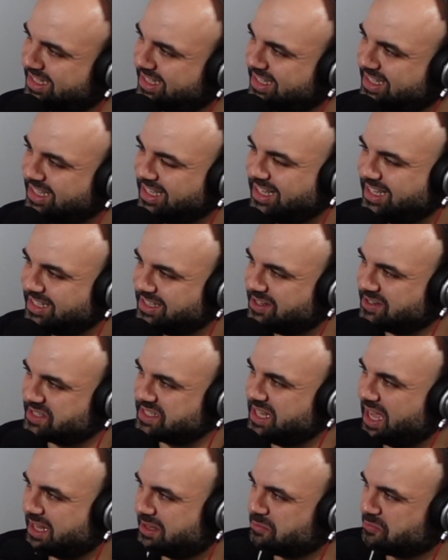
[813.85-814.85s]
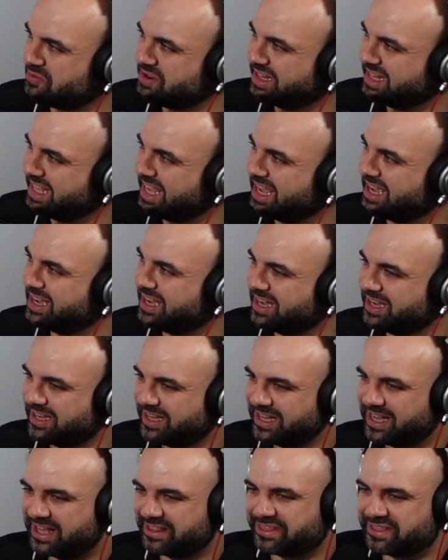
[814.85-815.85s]
there's not really a
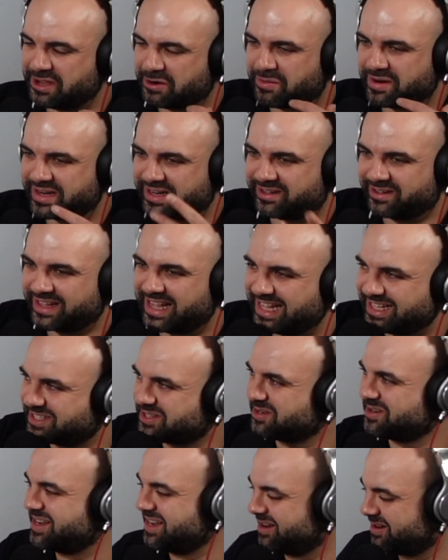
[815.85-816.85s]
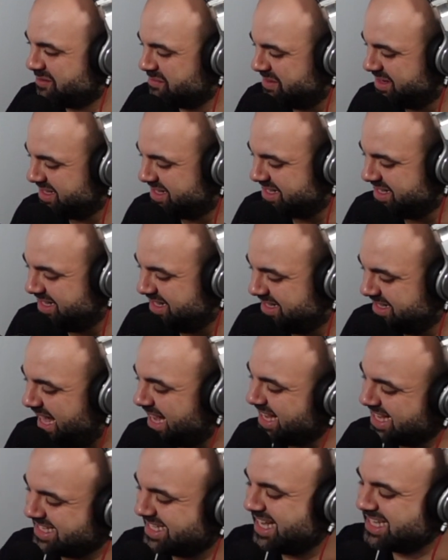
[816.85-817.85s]
theoretical answer here, but I
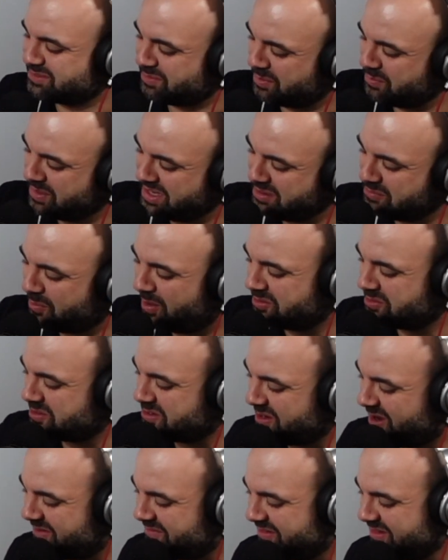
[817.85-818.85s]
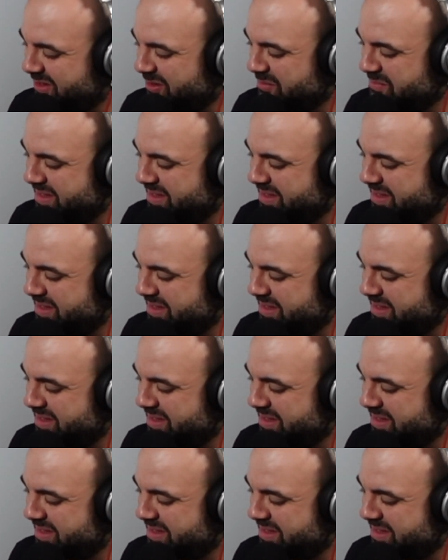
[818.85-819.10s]
guess that's why we wandered off a little